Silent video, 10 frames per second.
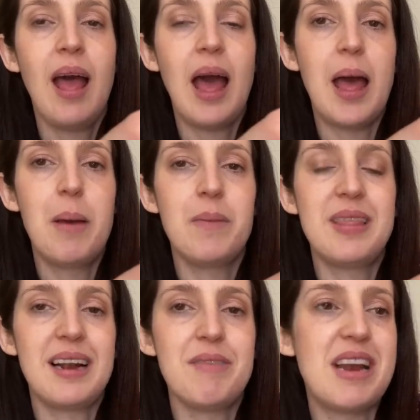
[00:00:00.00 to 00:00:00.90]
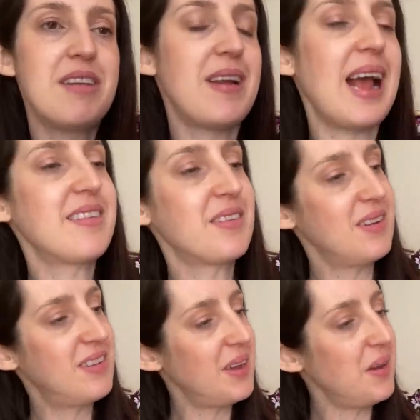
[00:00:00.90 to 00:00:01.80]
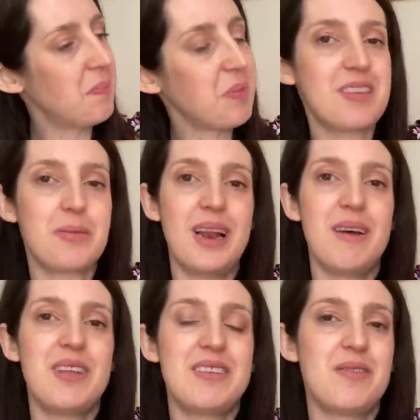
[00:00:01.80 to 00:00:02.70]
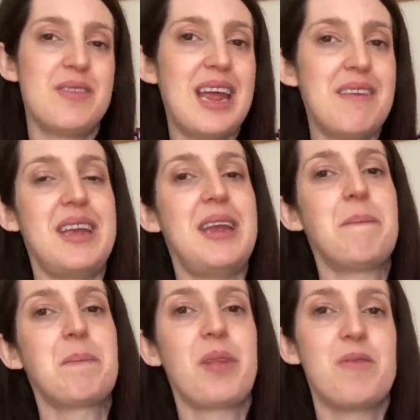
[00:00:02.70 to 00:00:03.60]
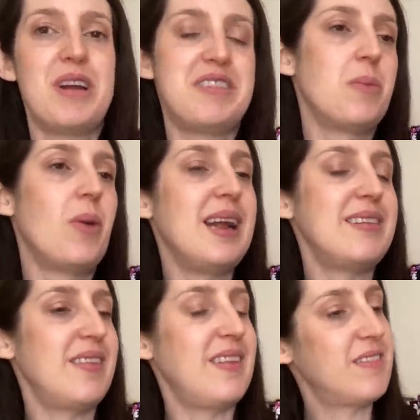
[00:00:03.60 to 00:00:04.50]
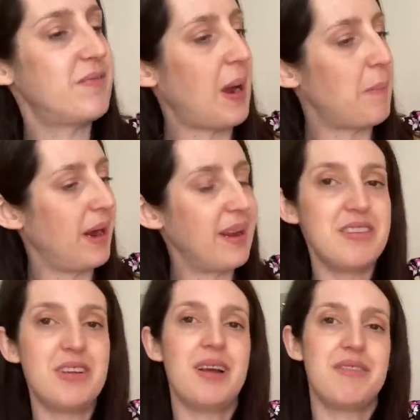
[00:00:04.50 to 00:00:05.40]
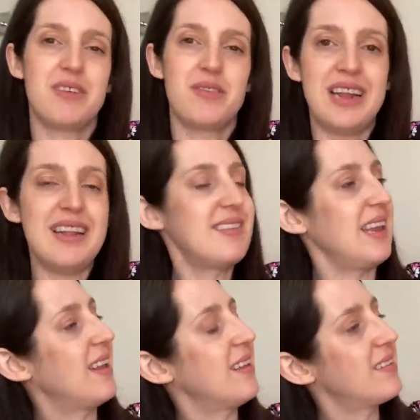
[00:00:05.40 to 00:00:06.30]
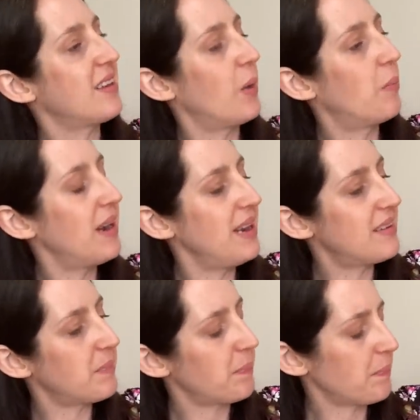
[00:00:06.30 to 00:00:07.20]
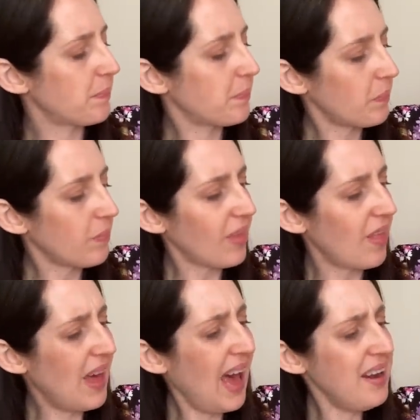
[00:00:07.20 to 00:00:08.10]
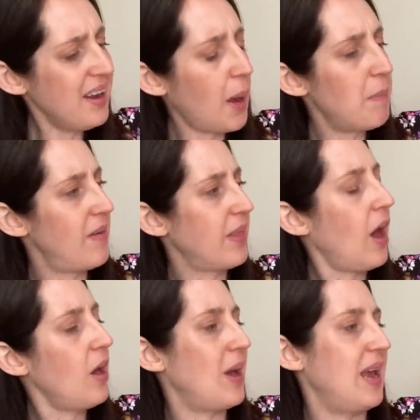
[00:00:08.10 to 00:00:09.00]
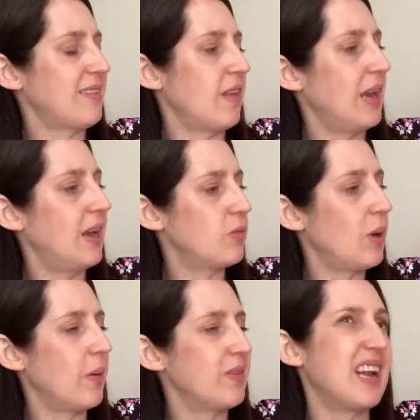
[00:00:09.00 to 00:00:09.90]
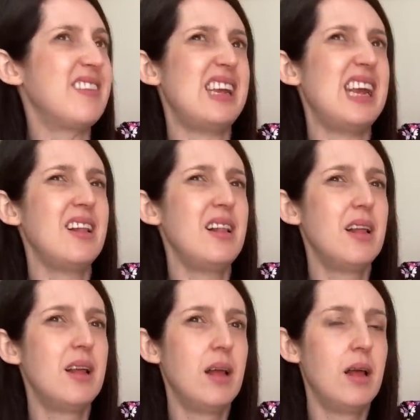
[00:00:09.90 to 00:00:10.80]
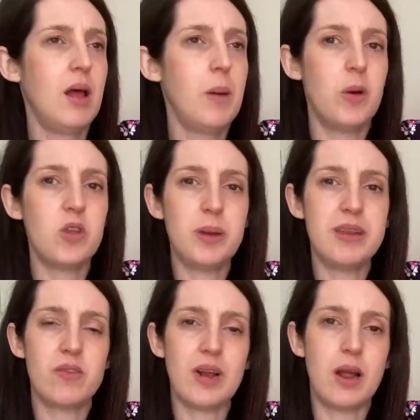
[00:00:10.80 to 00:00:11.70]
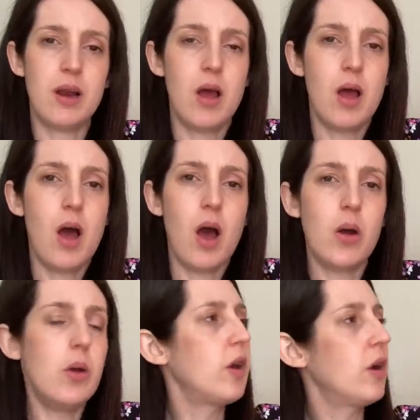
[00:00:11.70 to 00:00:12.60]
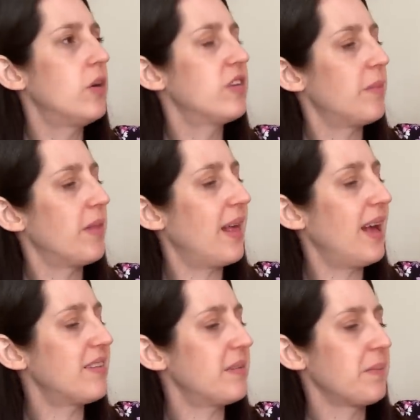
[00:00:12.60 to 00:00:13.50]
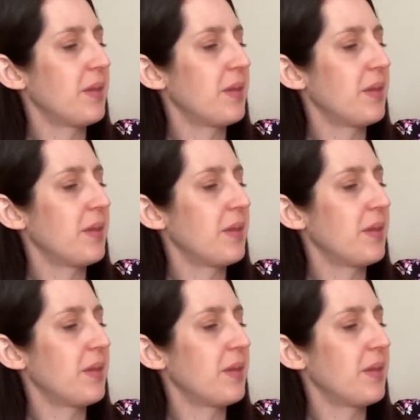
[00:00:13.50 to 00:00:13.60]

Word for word: um, with little red flecks on too. So I love this sort of navy red and white in this fabric and I do love a sort of ditzy style print. They had it in a couple of other colourways I think as well. There was like a teal, possibly sort of like an ochre or something like that.